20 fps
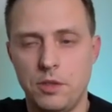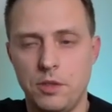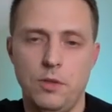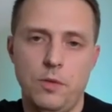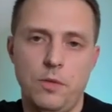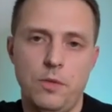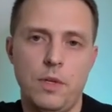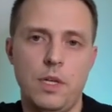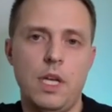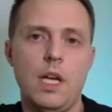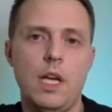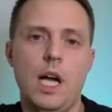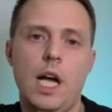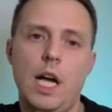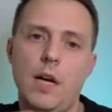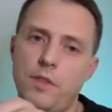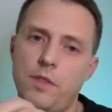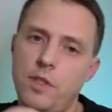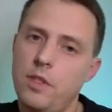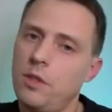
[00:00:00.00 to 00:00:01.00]
So
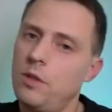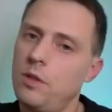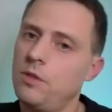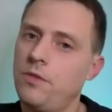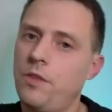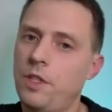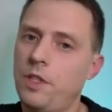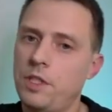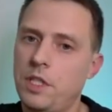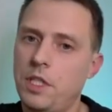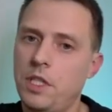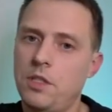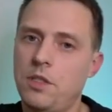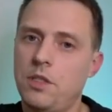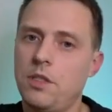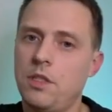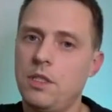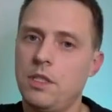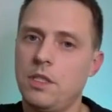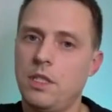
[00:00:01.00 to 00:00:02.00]
after the
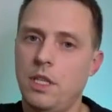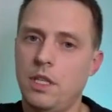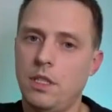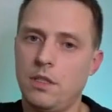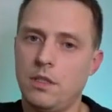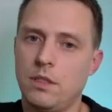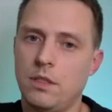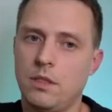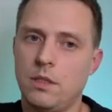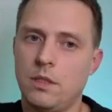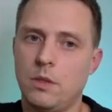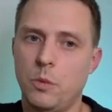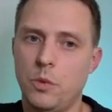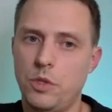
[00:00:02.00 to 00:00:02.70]
conversation is done